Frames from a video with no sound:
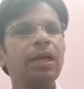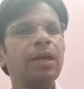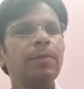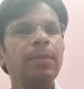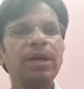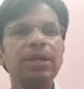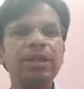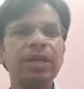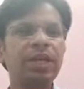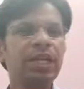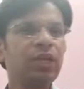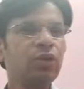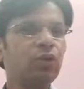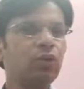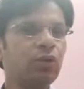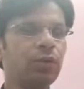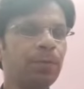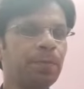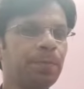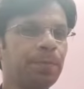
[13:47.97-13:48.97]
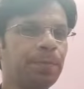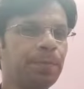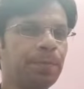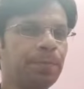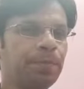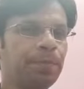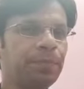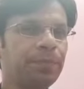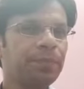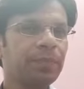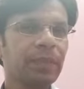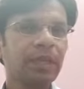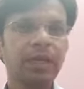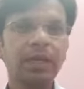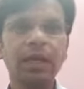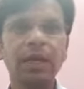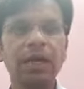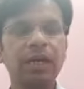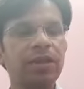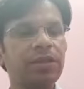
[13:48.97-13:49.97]
Bassanio
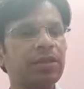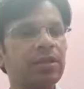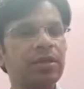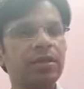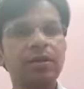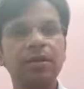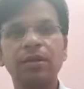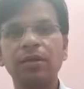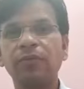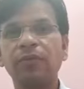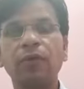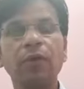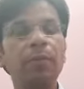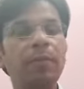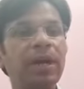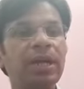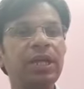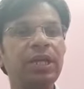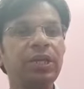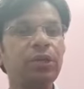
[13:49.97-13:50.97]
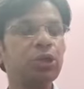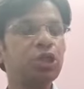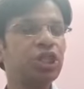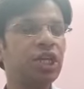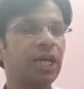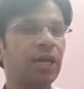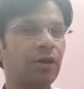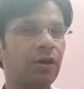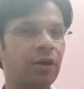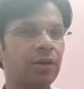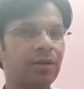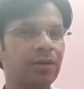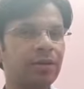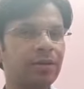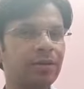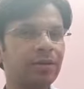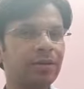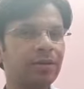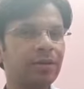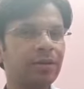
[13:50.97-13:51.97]
asked for money to Shylock.
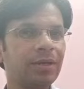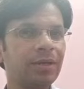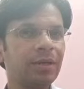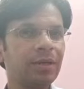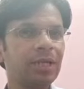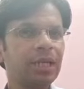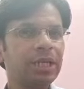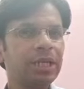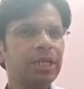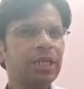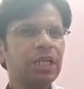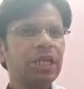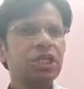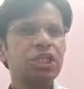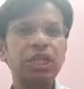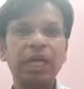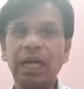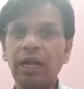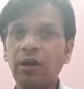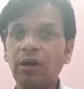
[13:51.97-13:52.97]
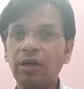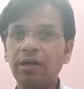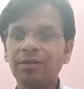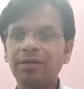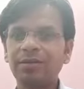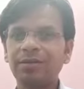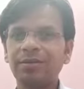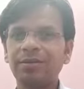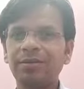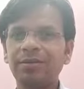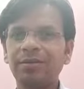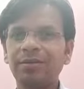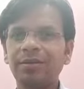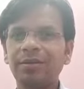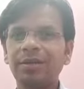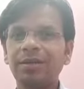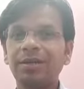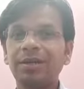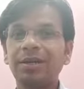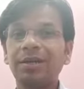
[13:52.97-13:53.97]
Shylock
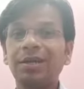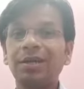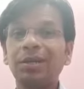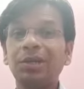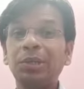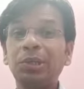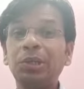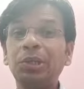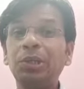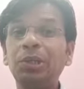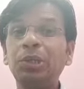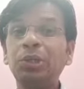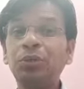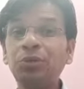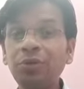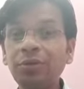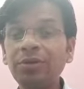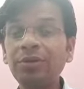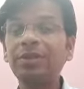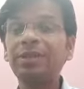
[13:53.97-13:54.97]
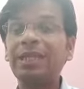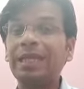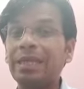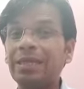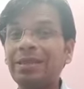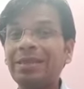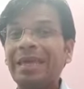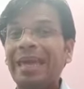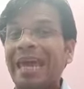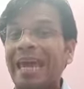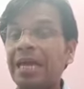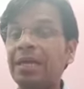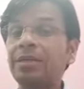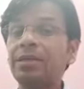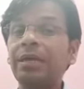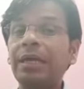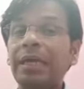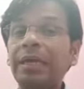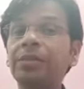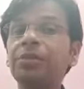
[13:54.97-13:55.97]
took this
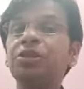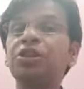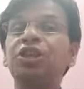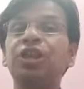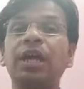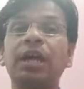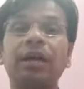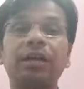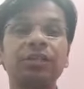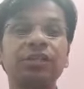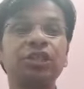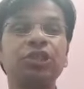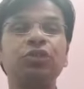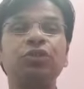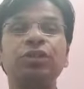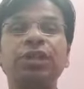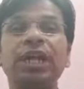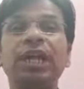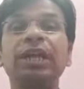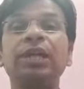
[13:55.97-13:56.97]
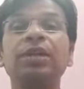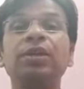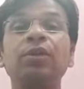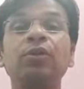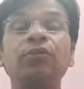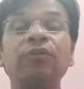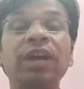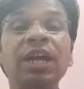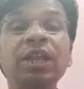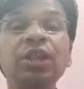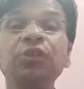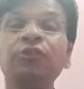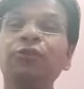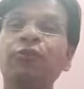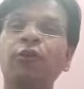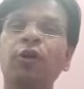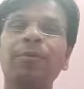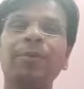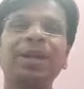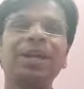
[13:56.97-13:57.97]
as his chance to take revenge
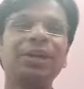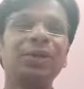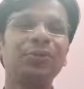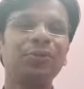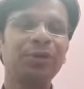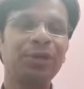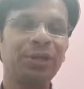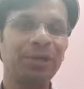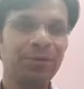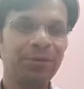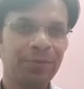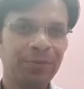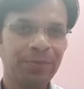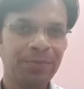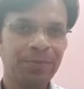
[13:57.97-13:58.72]
from Antonio.